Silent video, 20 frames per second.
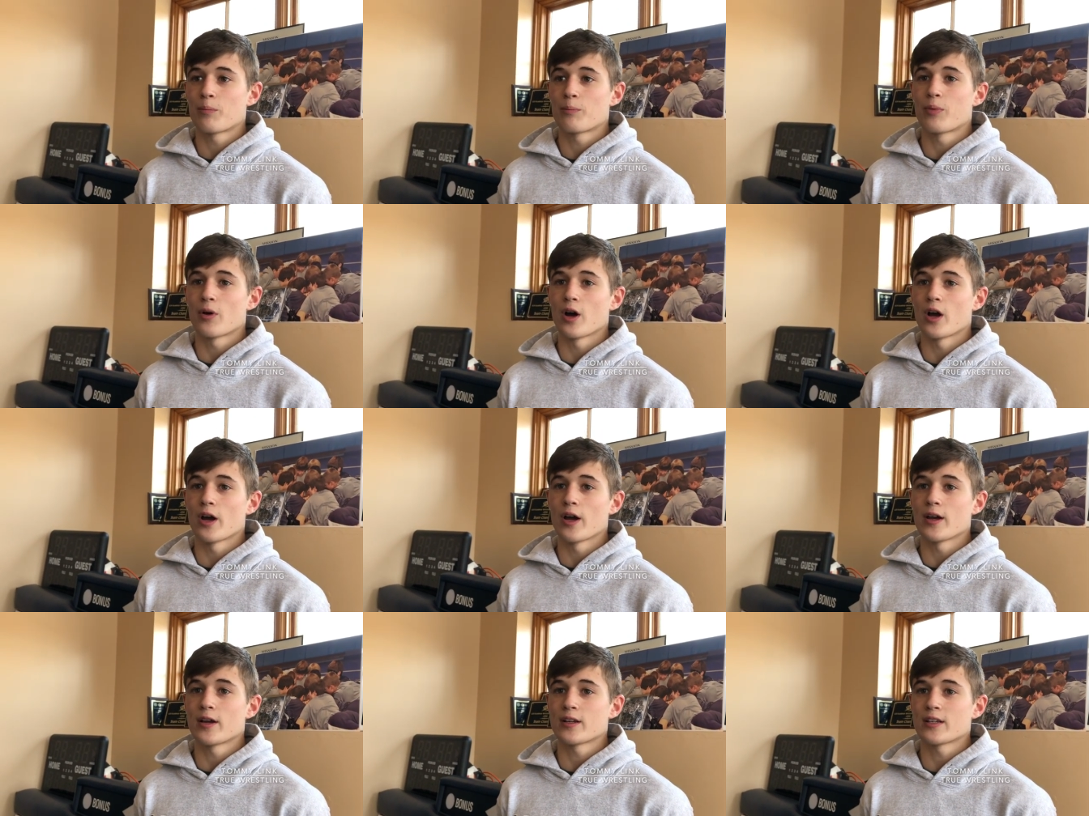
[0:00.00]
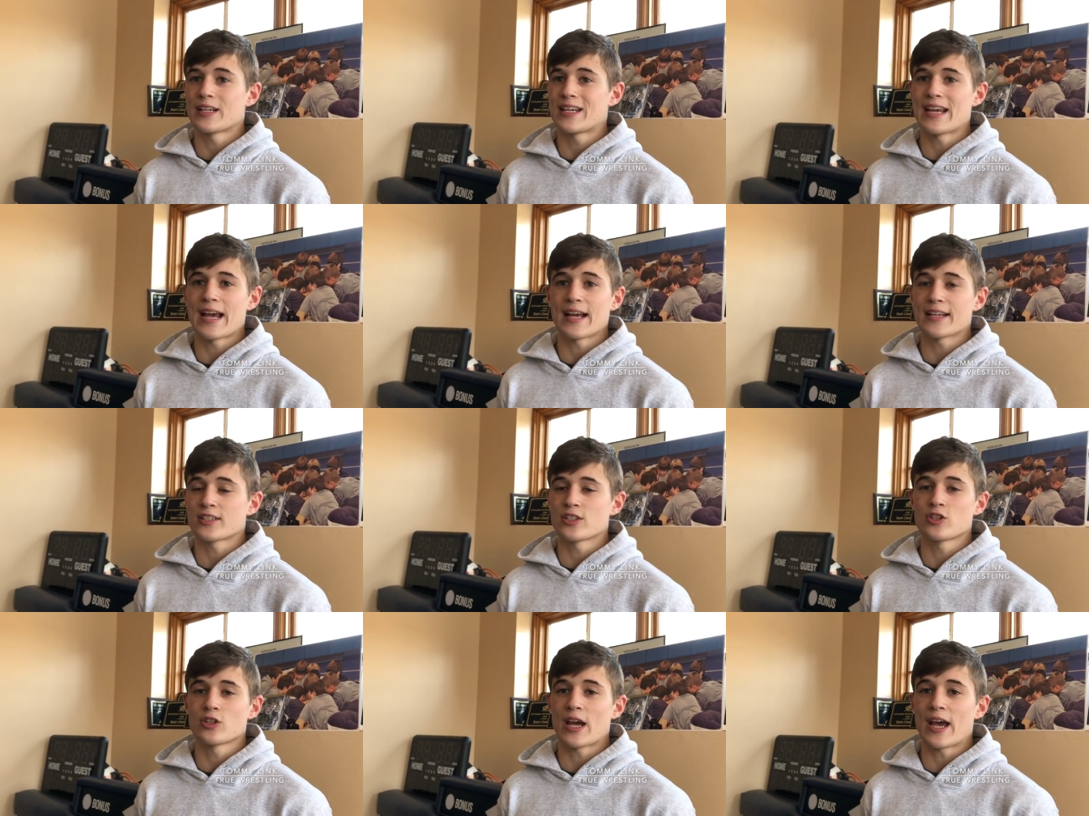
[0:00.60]
but he
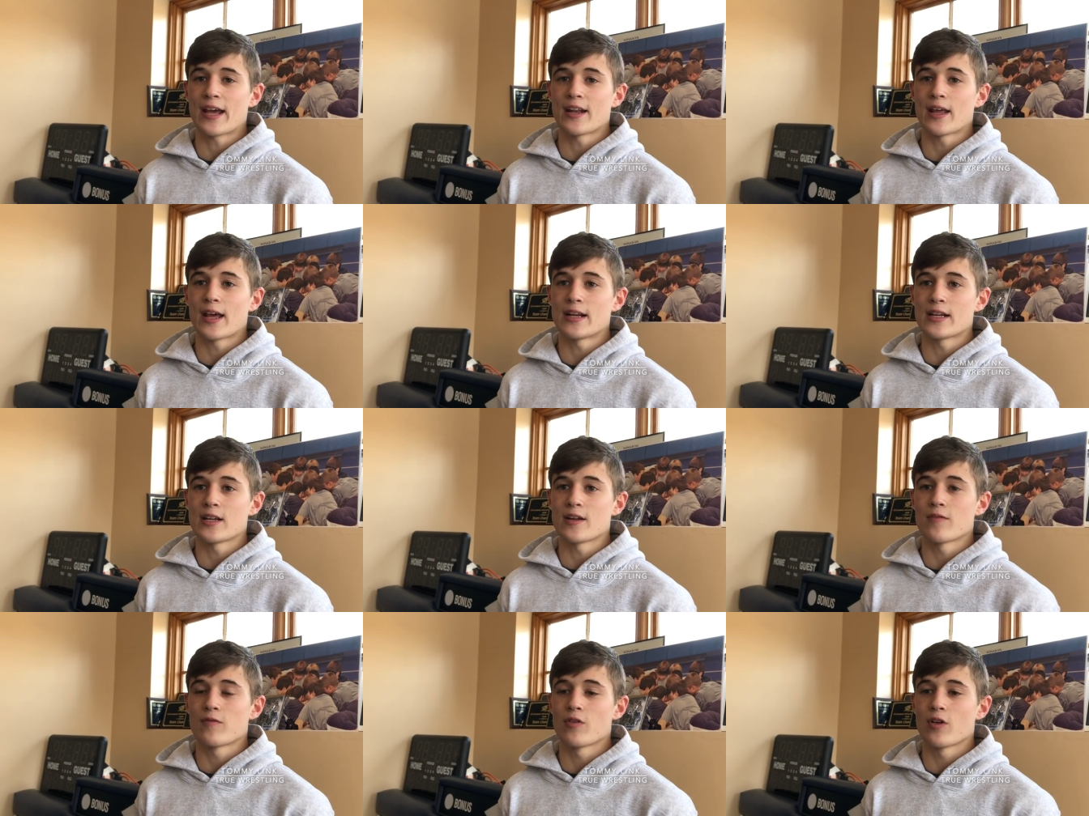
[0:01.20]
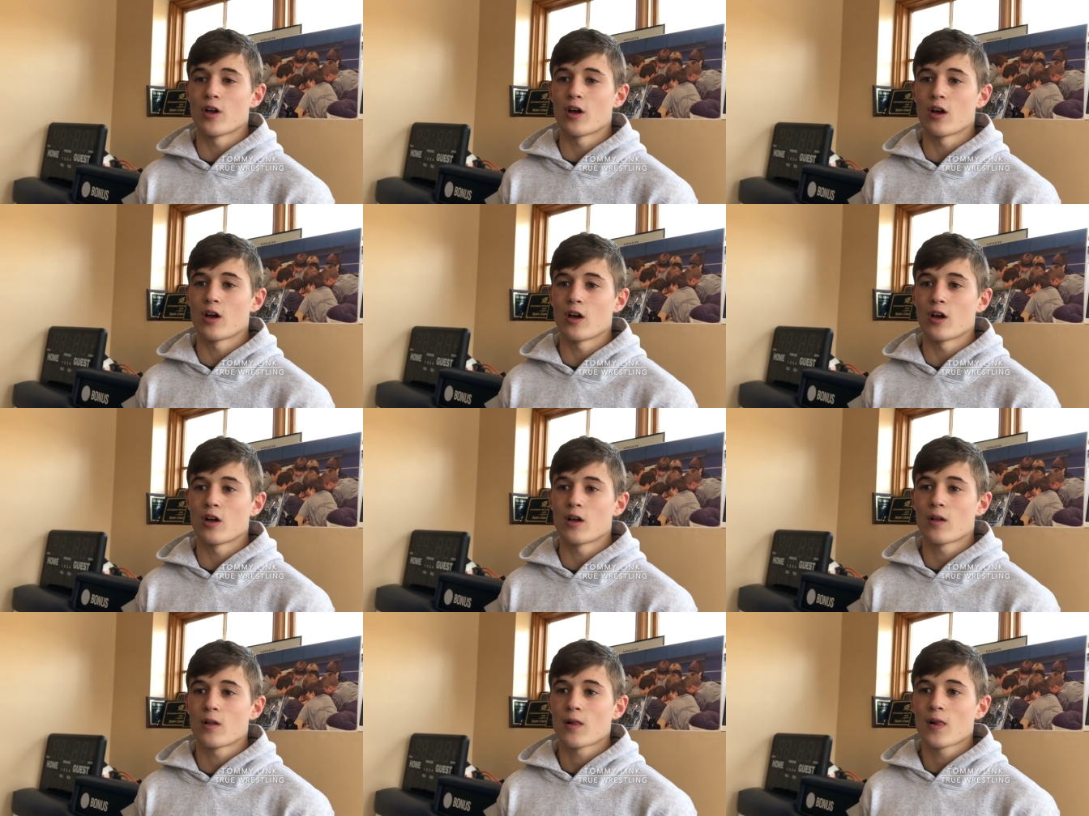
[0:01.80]
hasn't had any of
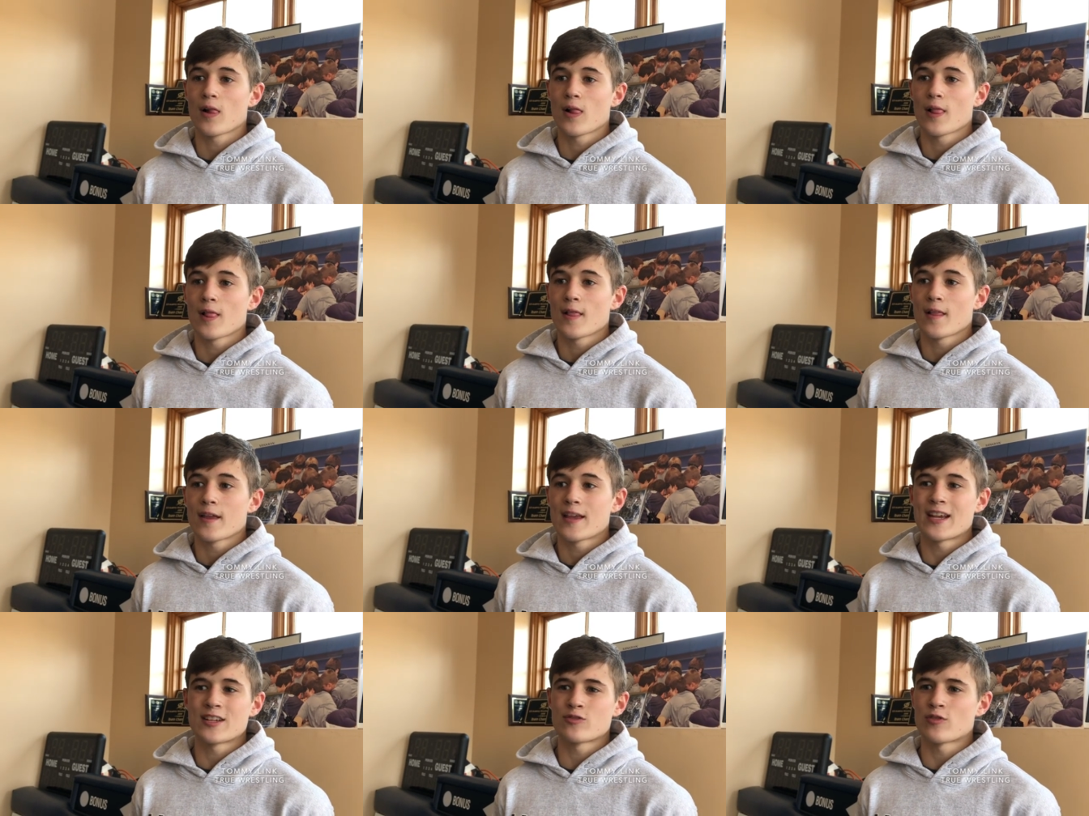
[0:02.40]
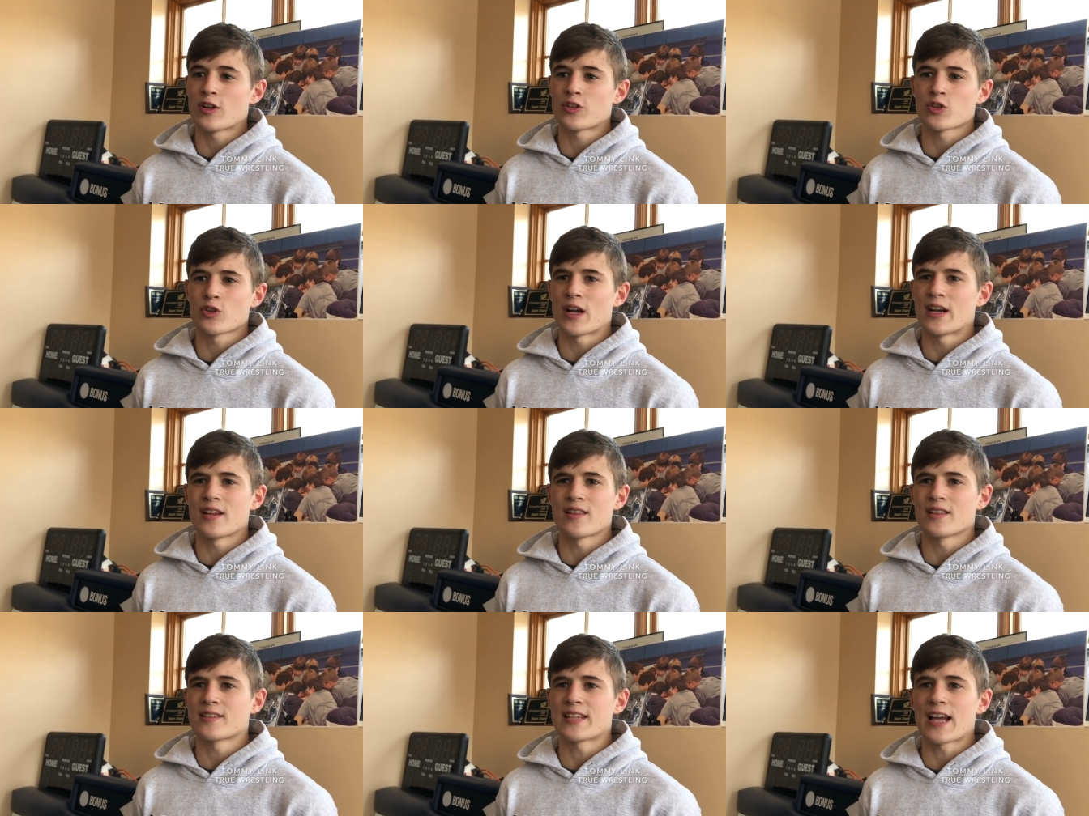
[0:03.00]
the he hasn't wrestled
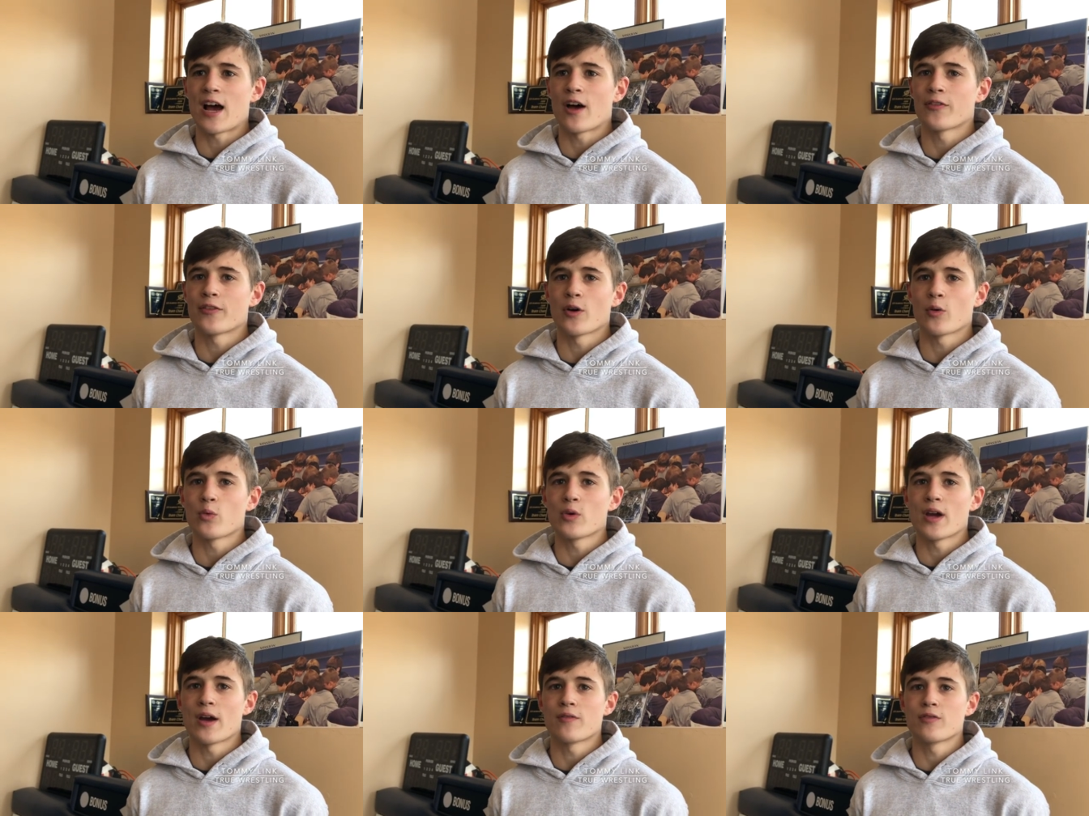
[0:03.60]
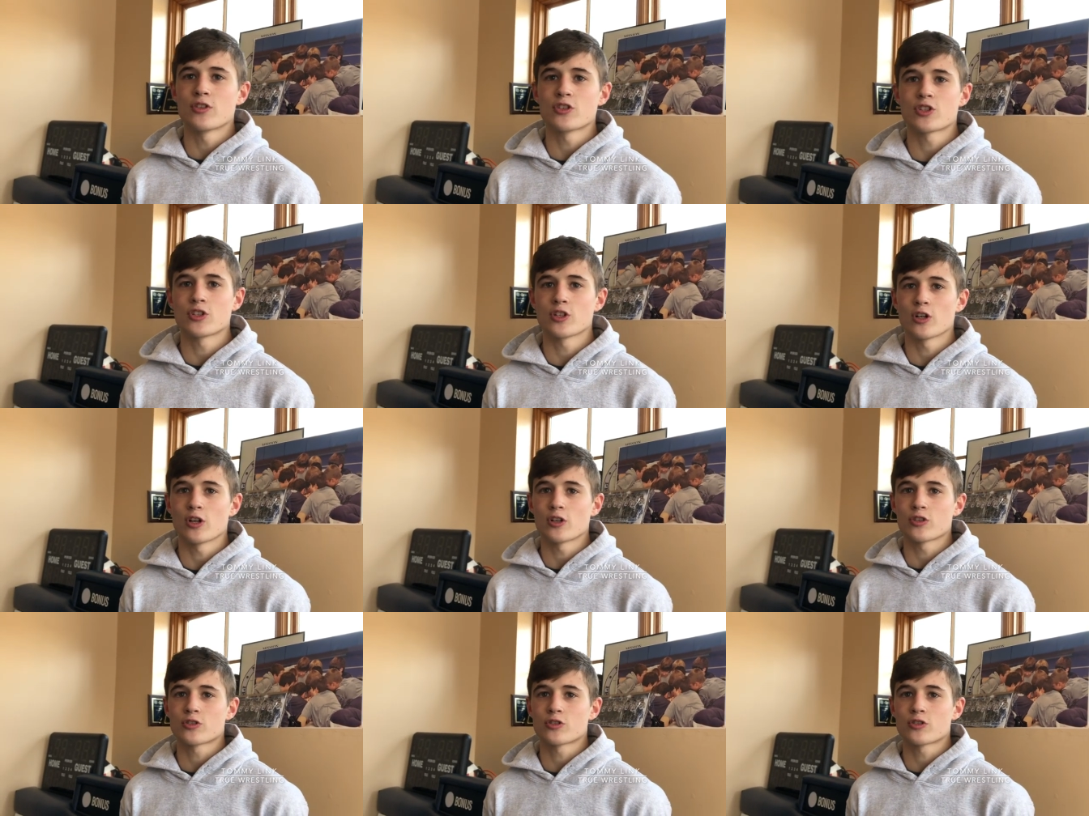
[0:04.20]
any of the talent that we have this year.